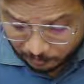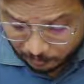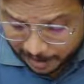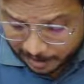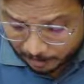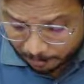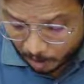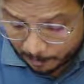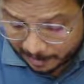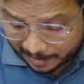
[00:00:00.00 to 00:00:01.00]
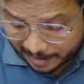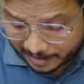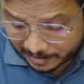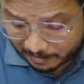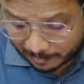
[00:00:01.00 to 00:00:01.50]
where proper
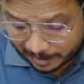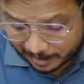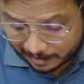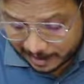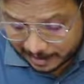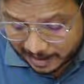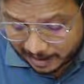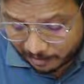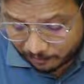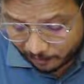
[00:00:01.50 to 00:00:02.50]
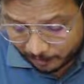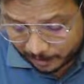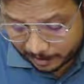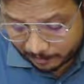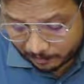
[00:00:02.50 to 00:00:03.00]
radiation pattern that is getting
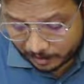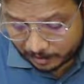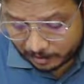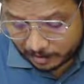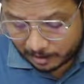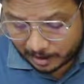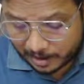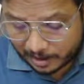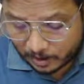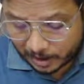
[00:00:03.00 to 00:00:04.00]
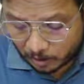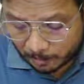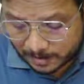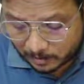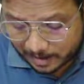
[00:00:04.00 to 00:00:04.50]
formed. Here you can
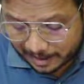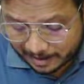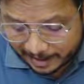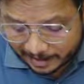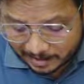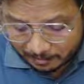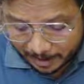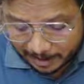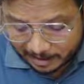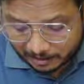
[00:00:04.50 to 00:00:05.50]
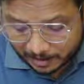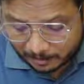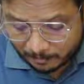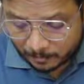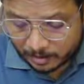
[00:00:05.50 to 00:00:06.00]
observe that radiation pattern
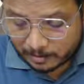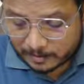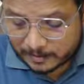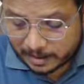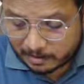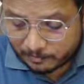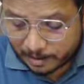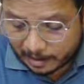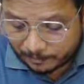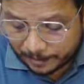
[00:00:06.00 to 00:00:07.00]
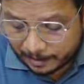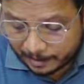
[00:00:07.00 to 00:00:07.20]
even. See in far field